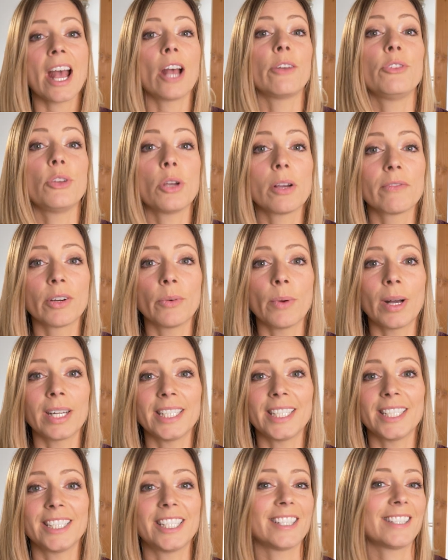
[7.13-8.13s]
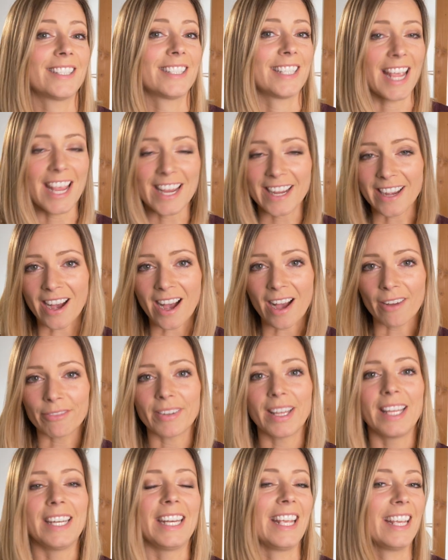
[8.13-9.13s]
Have you ever wanted to just take
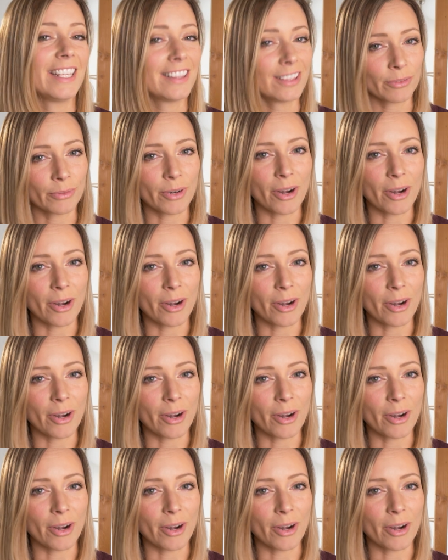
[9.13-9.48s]
off and hit the